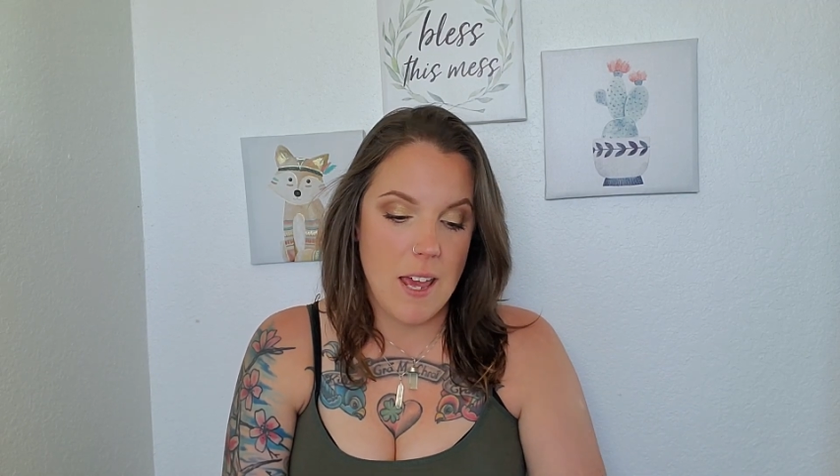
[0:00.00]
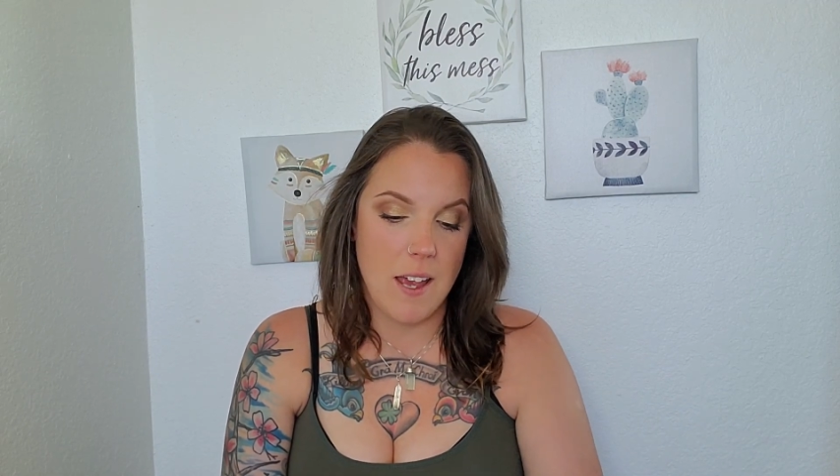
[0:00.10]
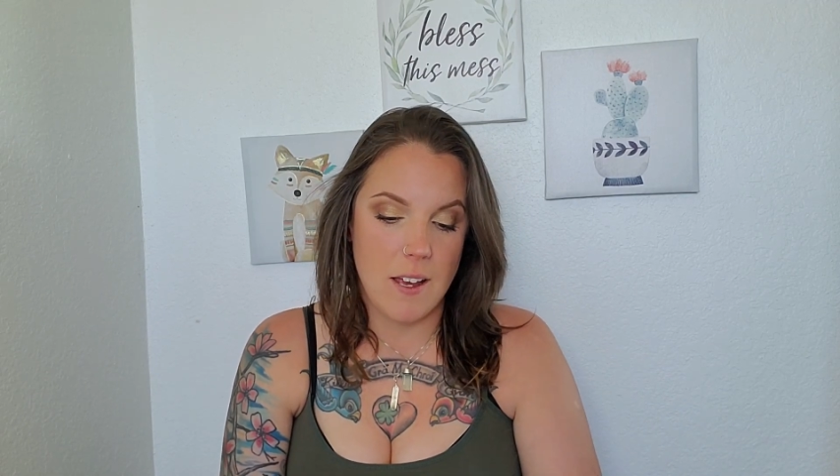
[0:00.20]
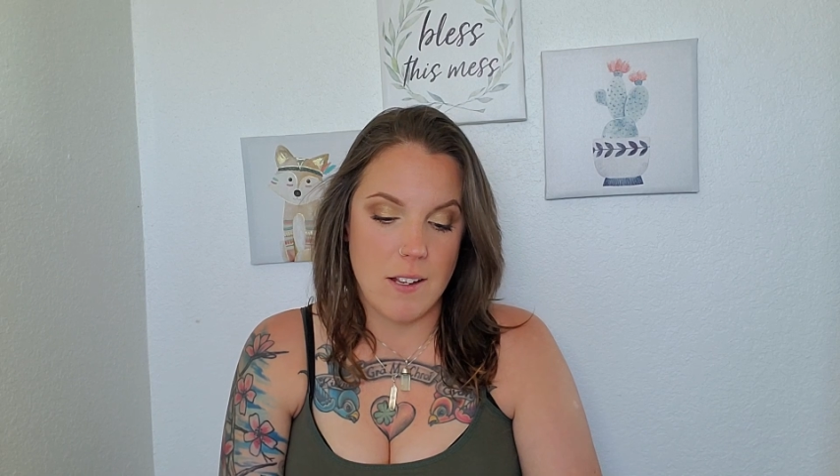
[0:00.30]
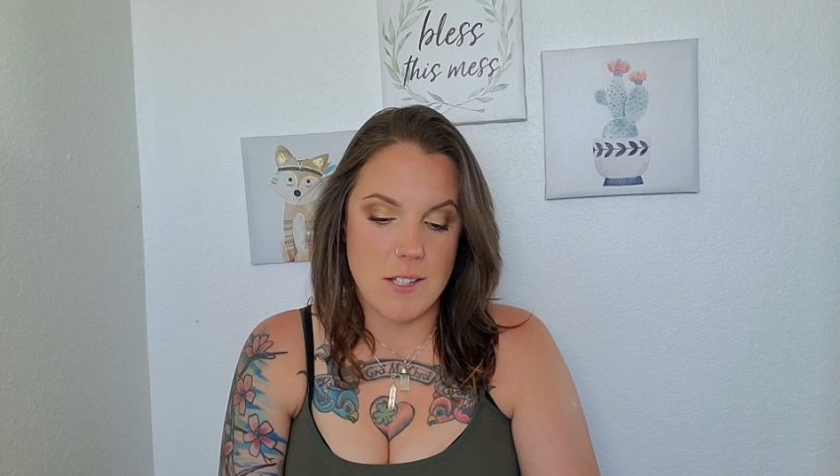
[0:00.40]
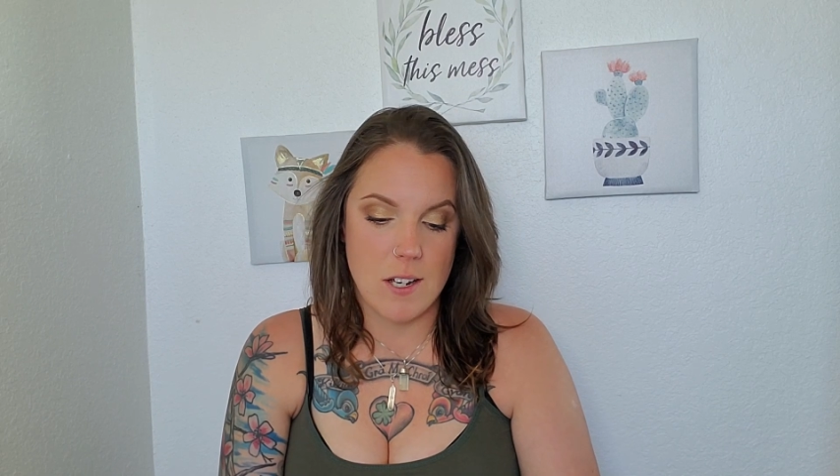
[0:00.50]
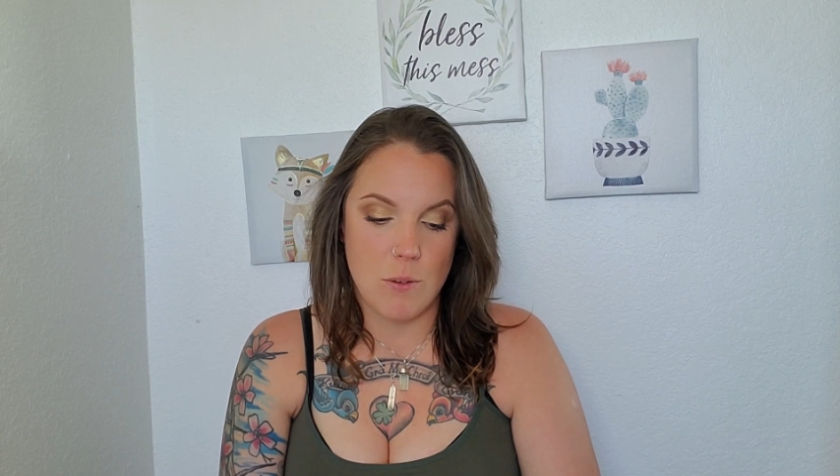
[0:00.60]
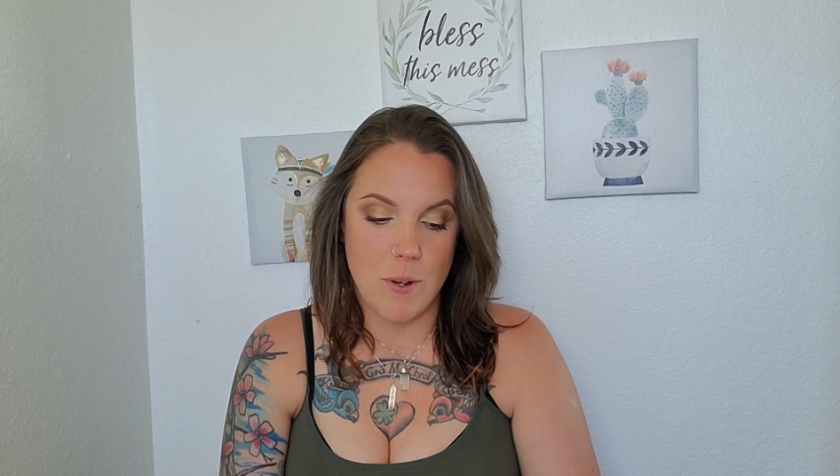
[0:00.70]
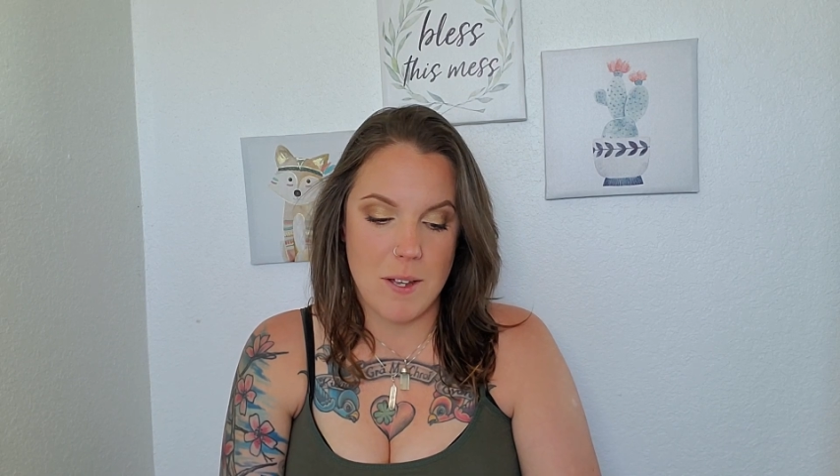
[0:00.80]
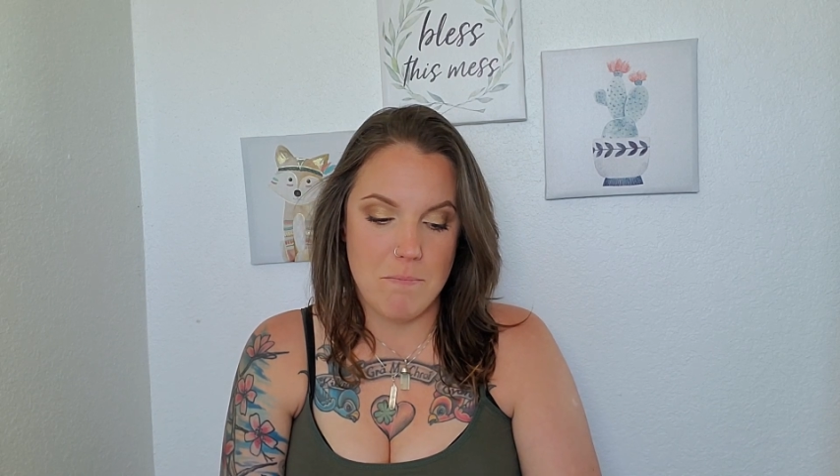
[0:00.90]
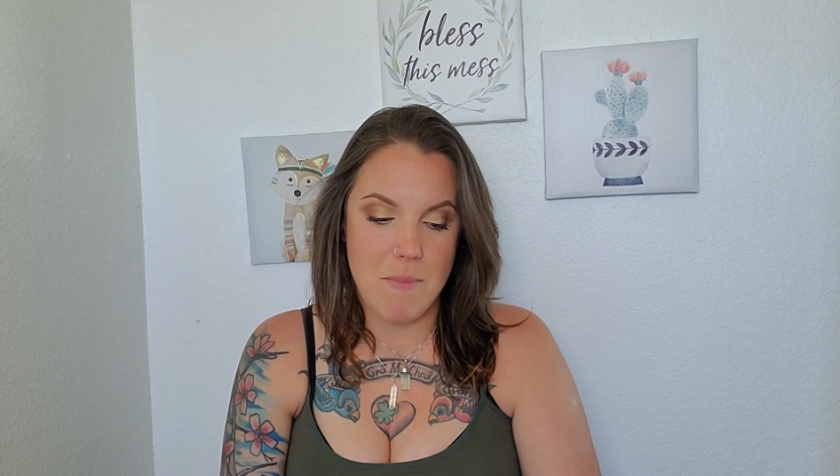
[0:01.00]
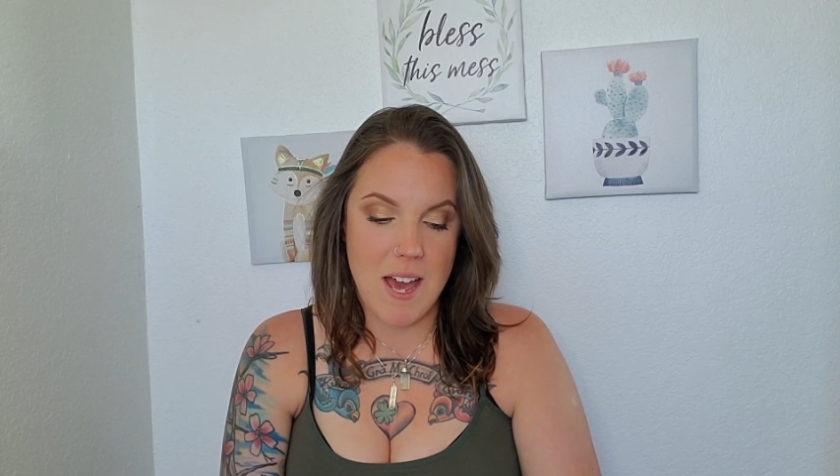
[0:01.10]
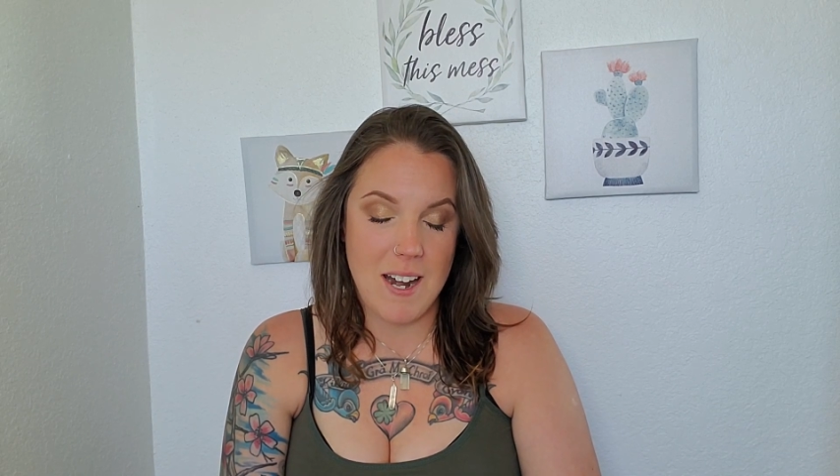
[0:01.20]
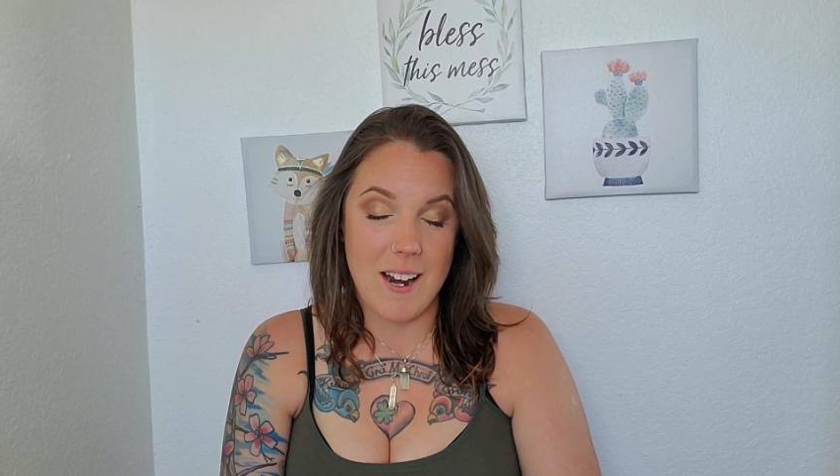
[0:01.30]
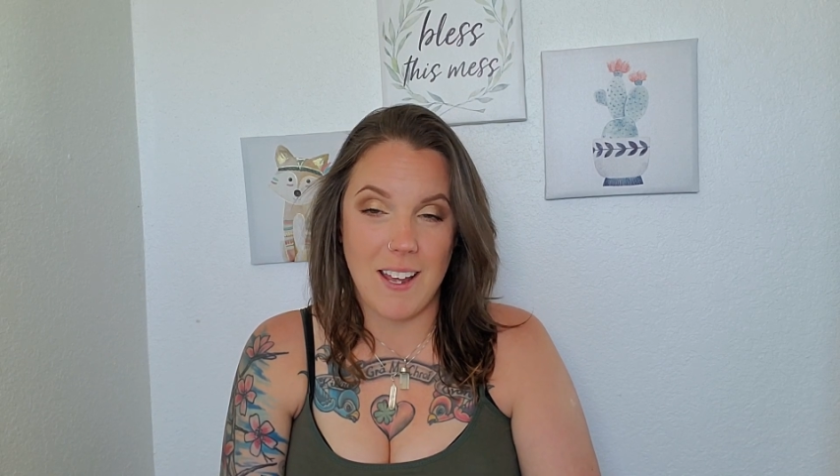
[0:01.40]
and we had
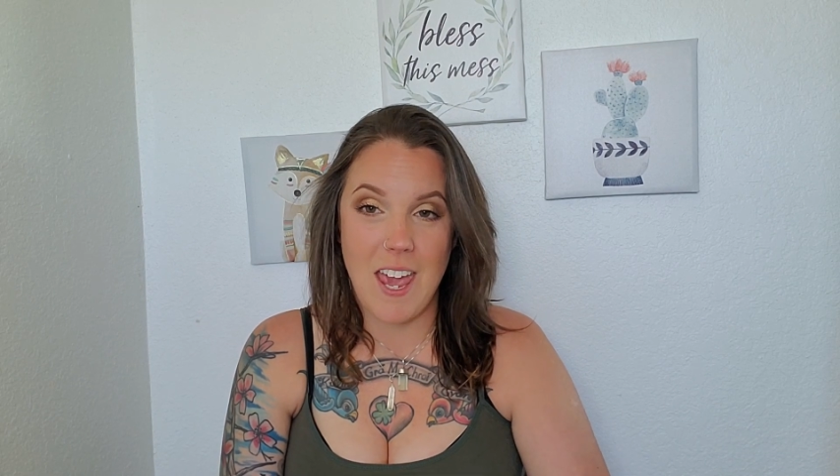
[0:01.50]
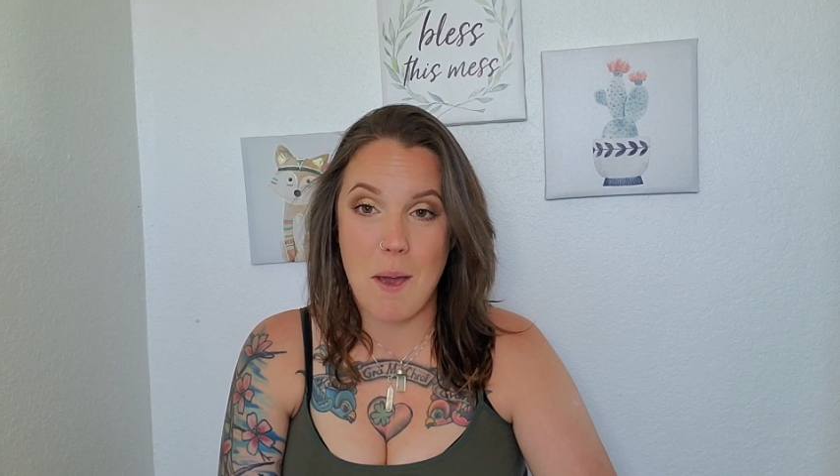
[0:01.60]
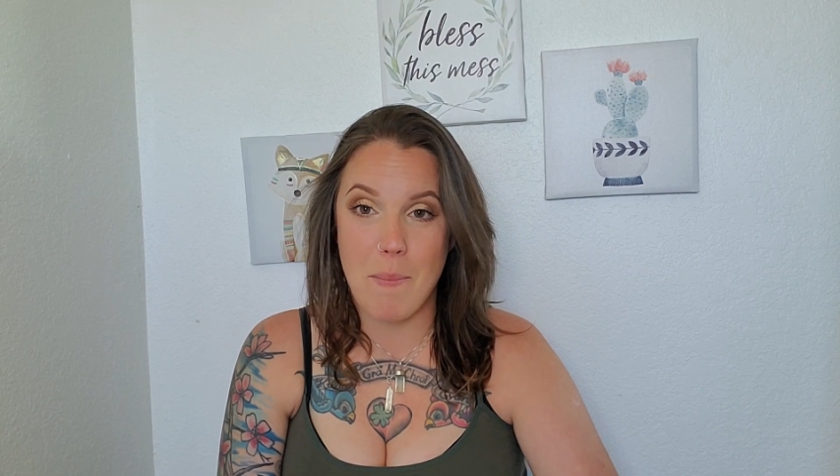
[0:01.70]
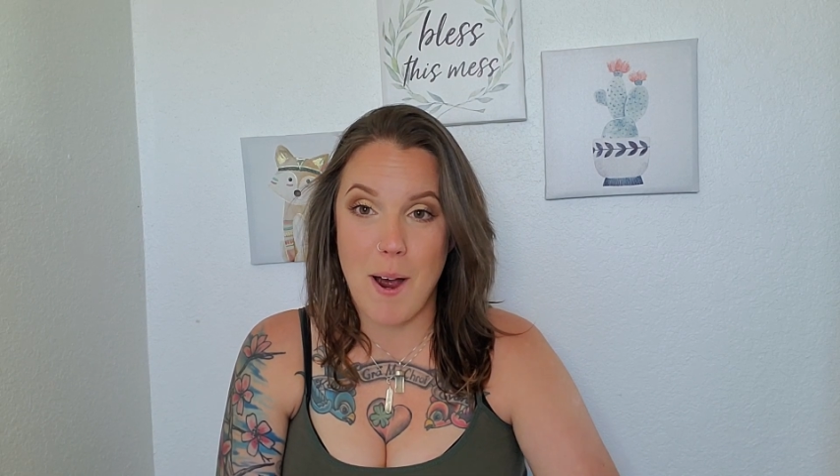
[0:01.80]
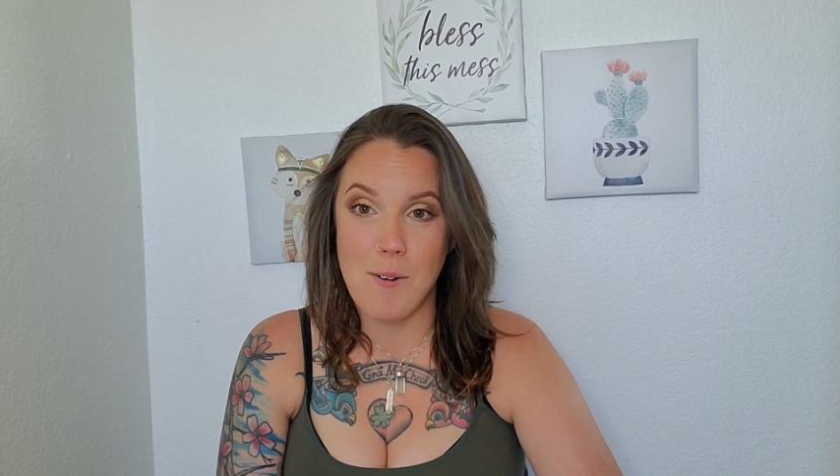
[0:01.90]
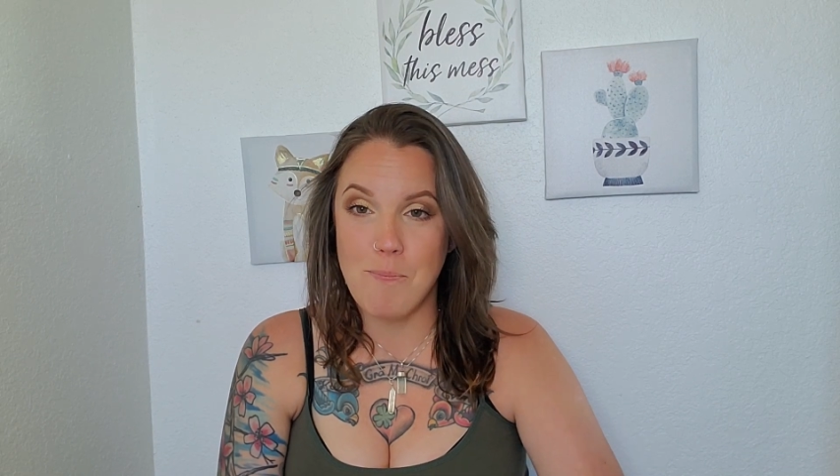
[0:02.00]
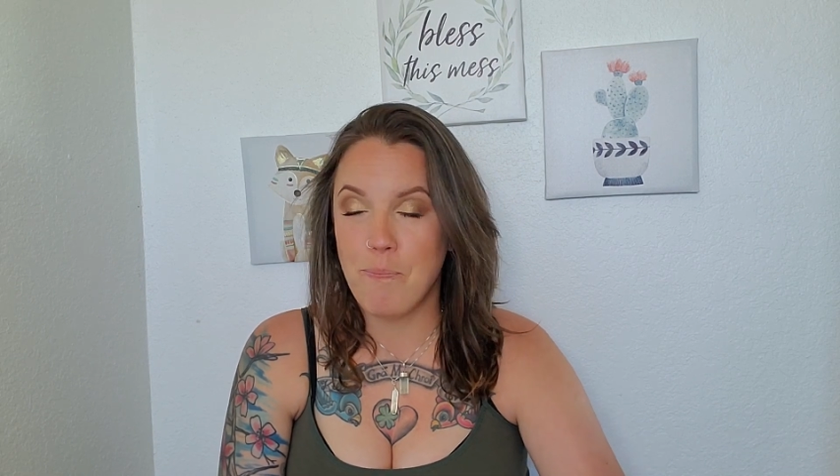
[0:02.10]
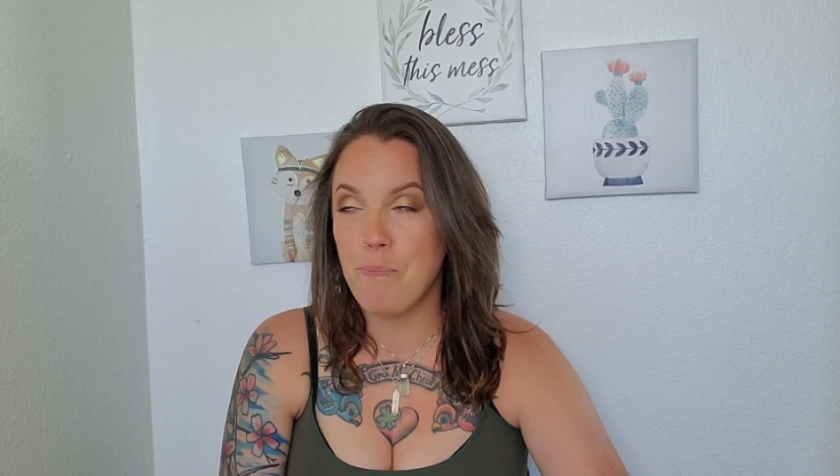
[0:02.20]
met at a camp out.